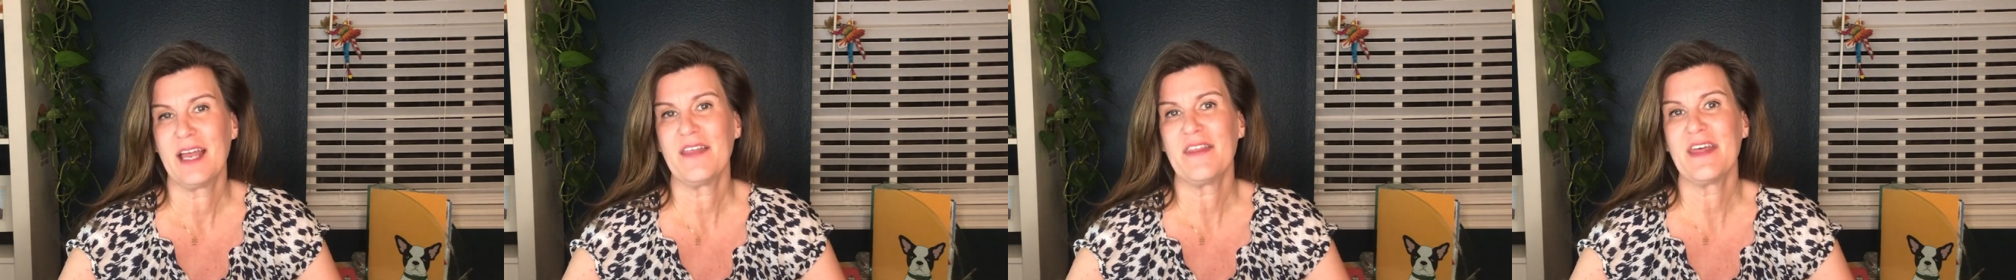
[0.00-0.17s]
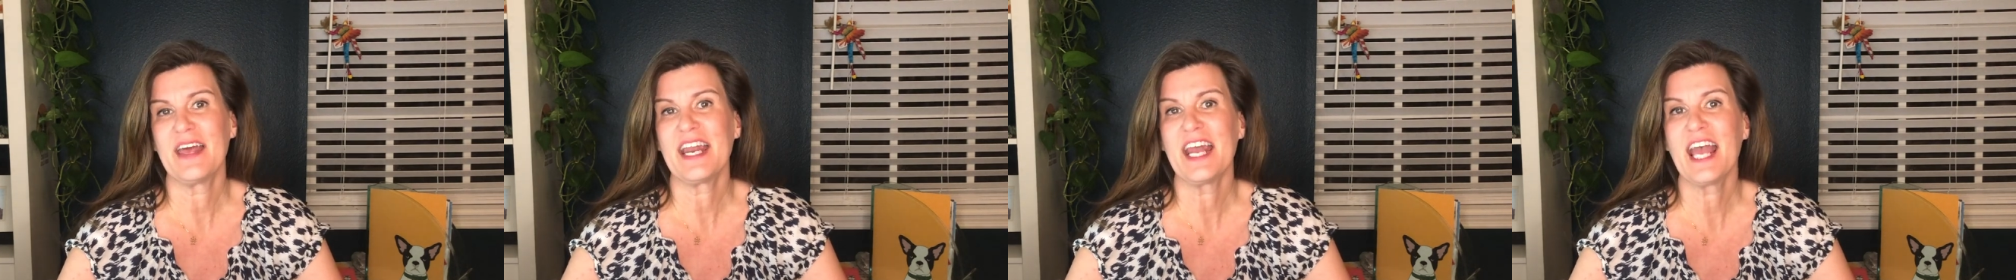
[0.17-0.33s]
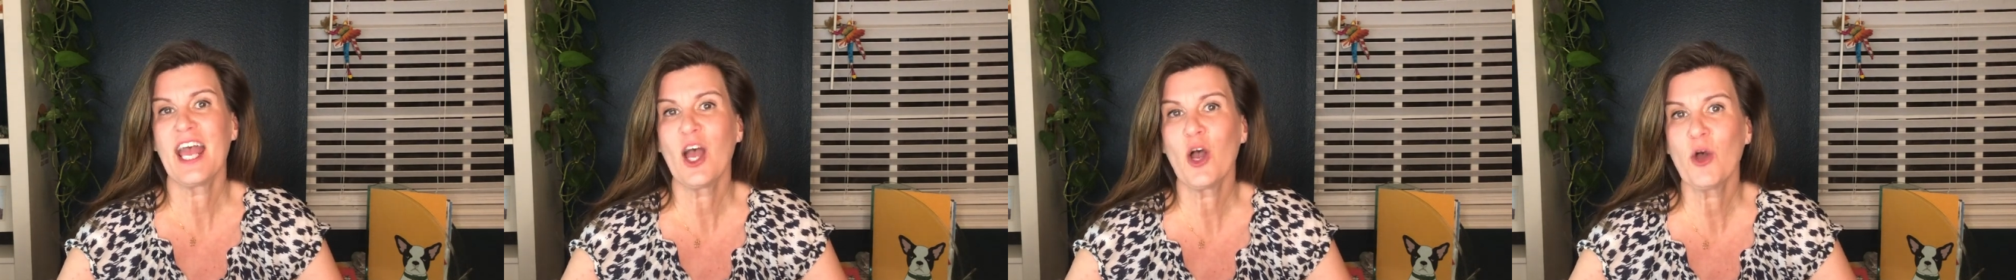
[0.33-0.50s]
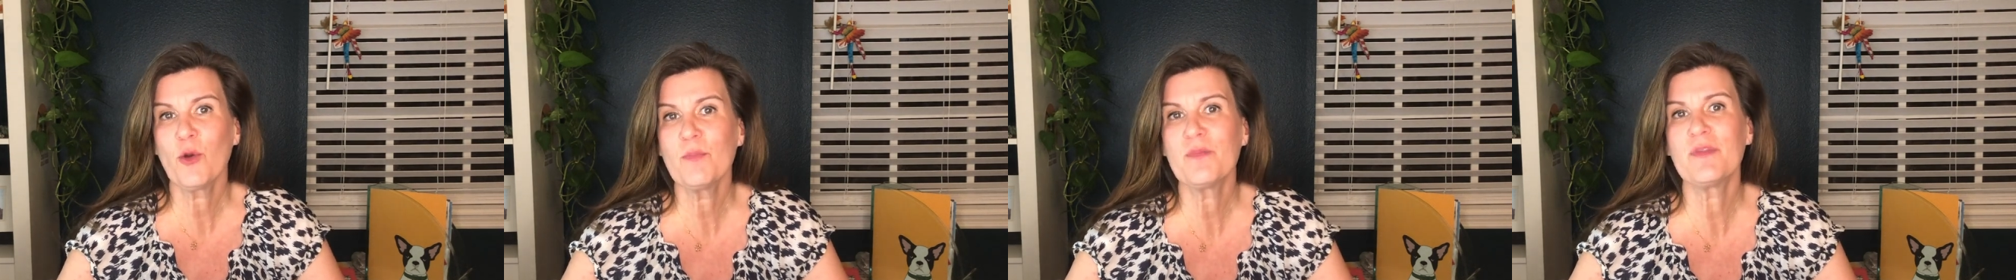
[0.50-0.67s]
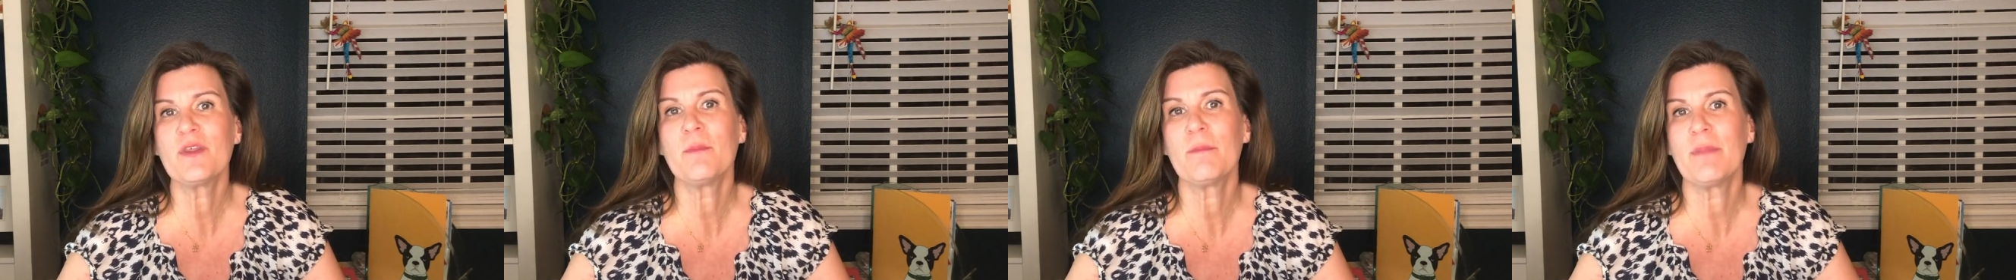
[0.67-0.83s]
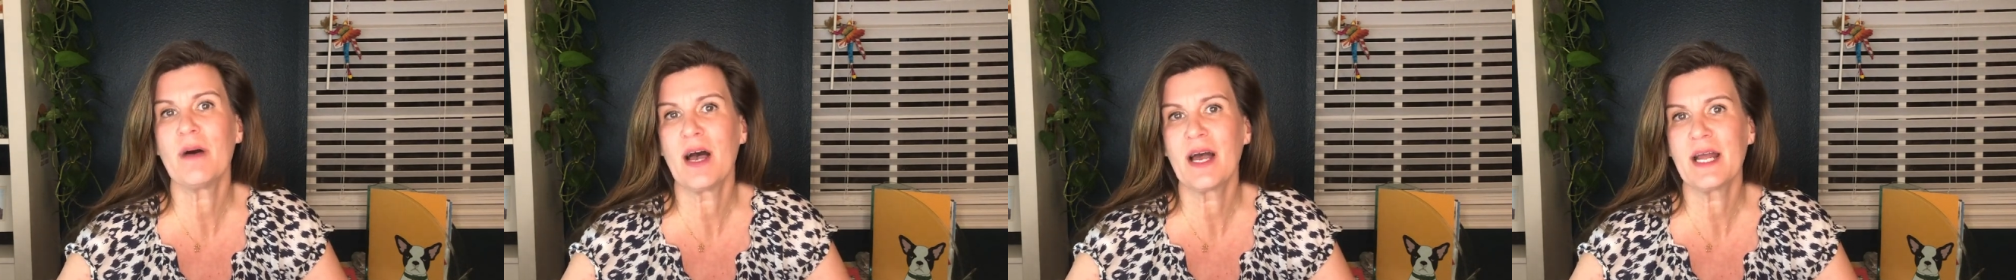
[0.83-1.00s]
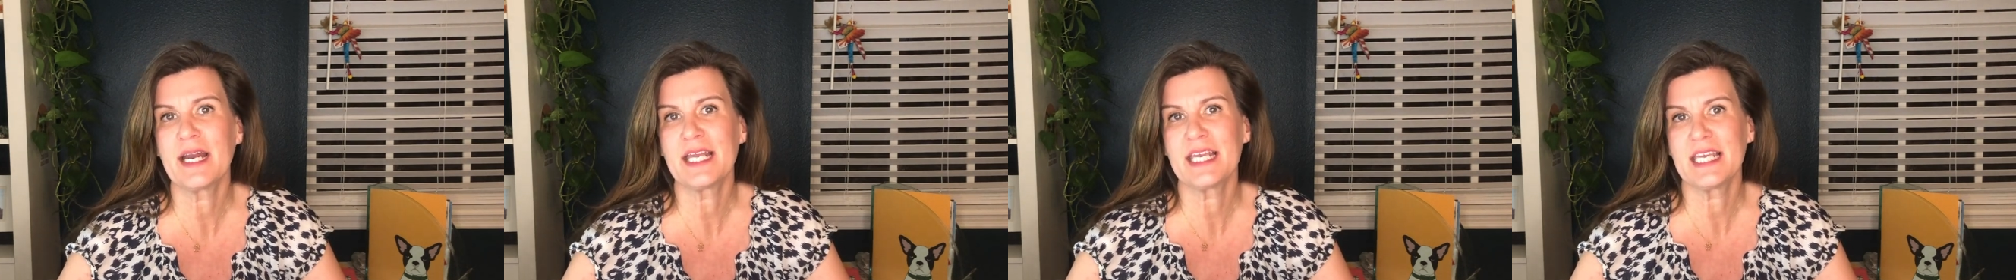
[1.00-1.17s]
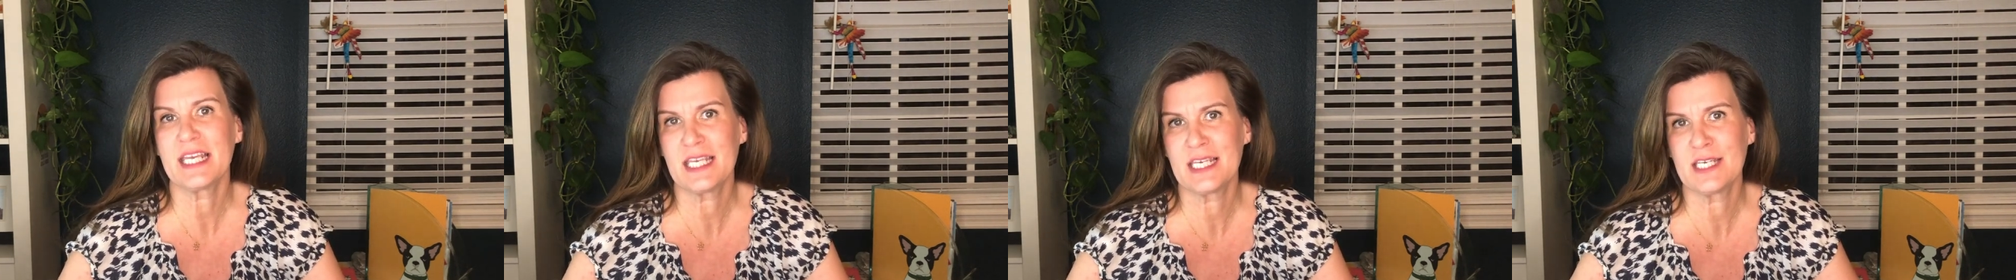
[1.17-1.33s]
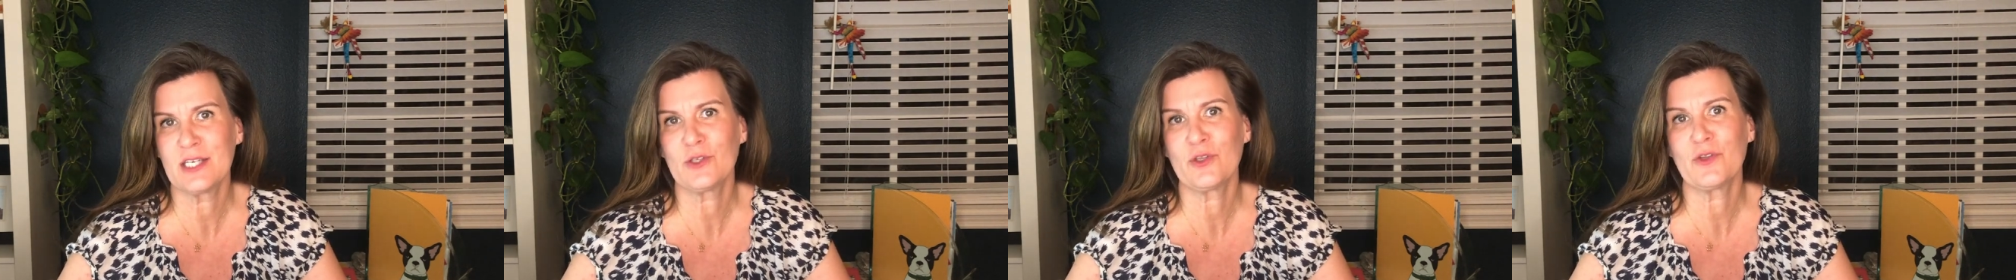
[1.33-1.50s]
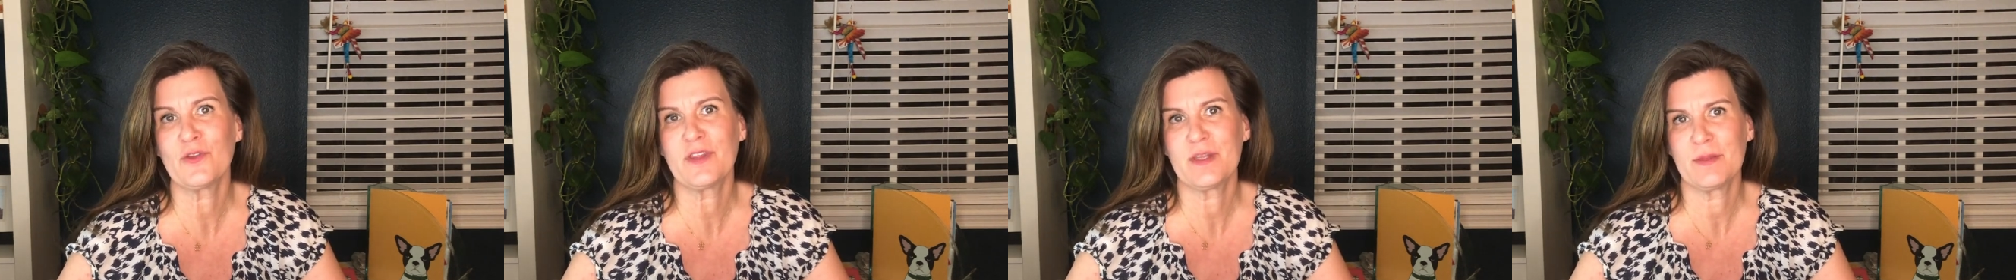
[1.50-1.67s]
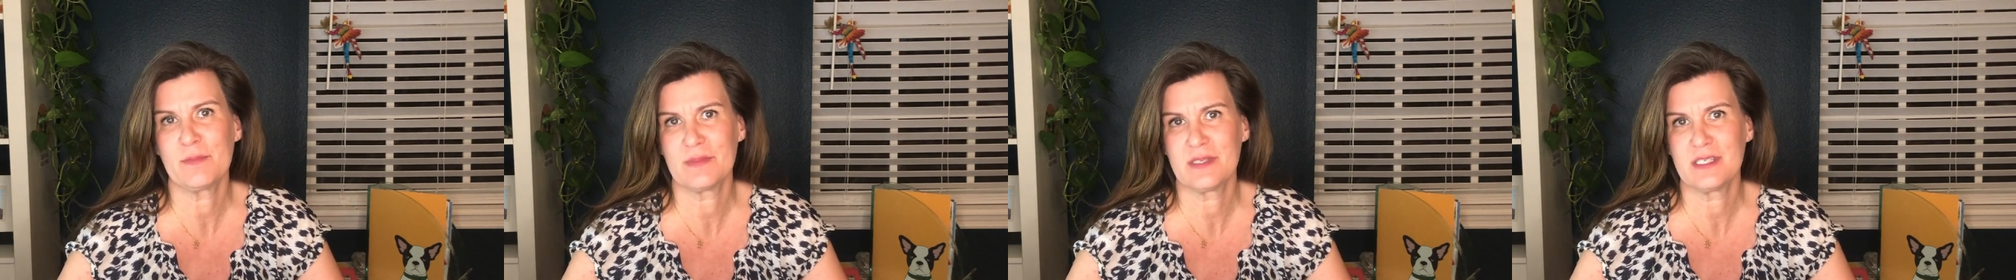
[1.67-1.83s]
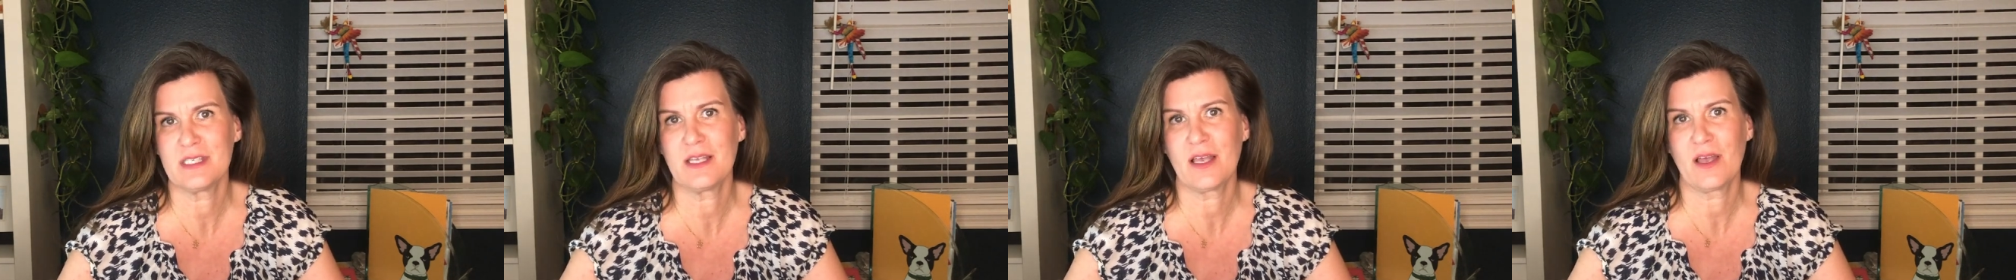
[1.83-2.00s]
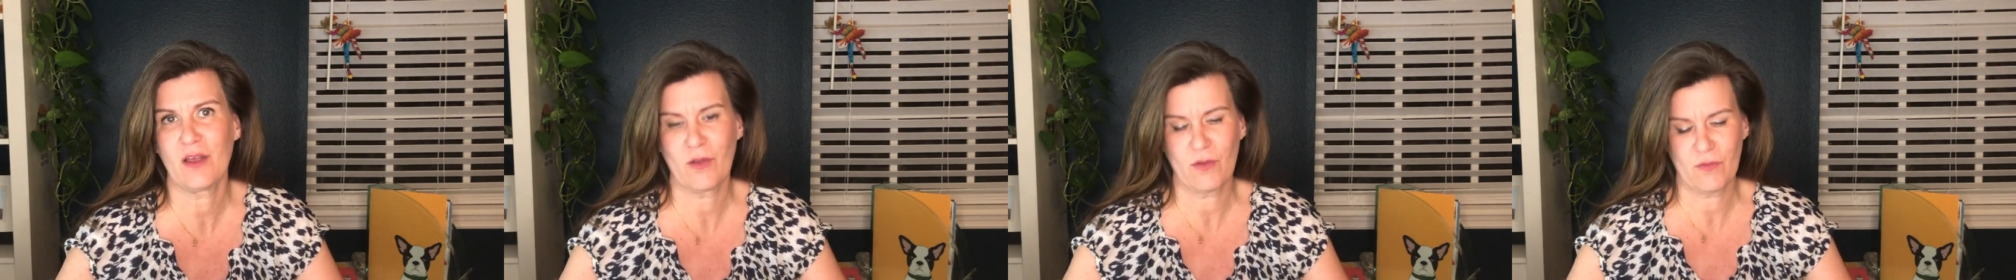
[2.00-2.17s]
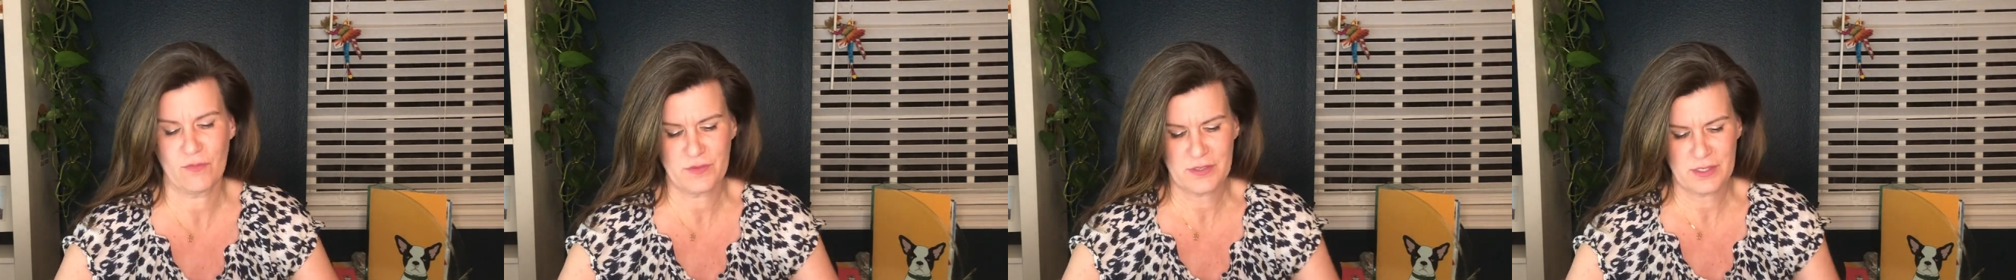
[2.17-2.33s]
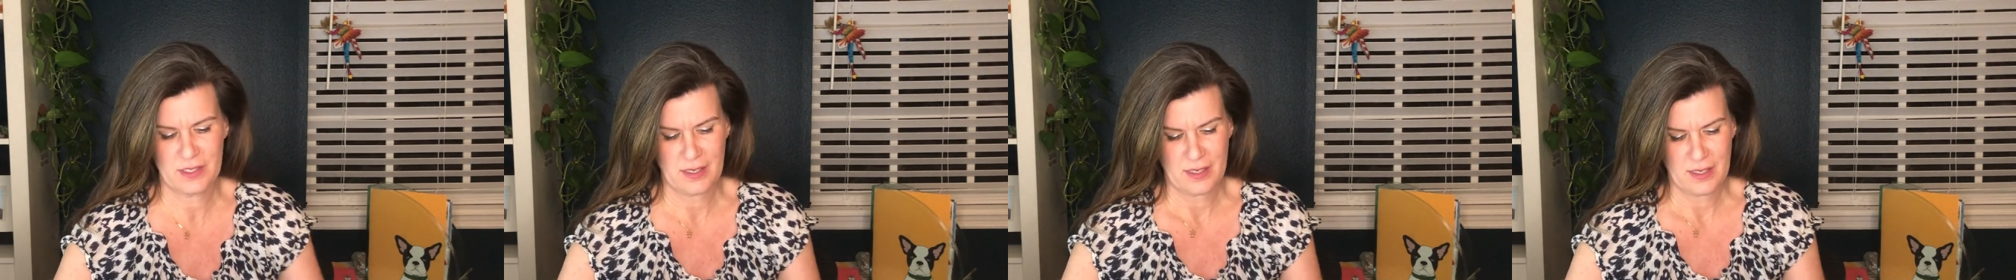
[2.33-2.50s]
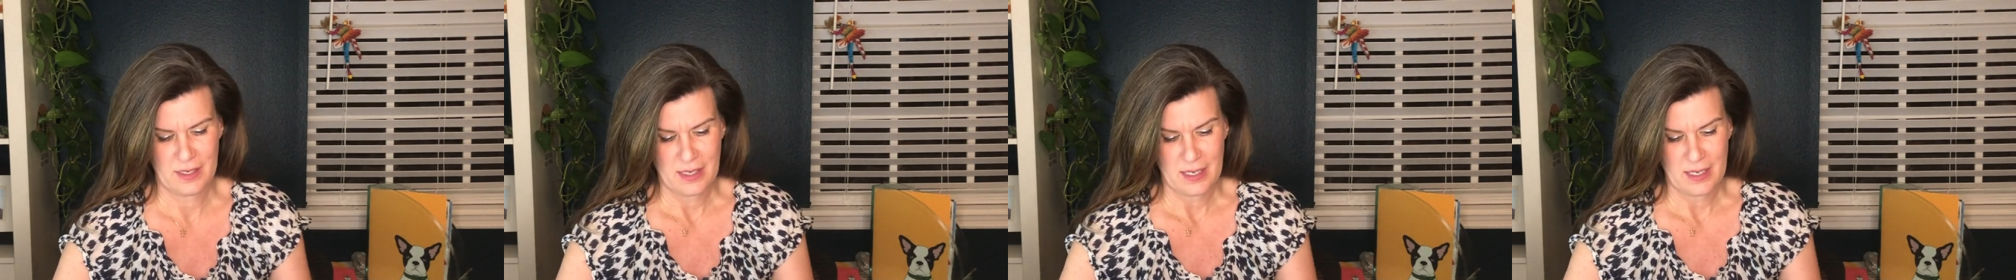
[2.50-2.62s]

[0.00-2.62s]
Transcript: that help the body heal themselves.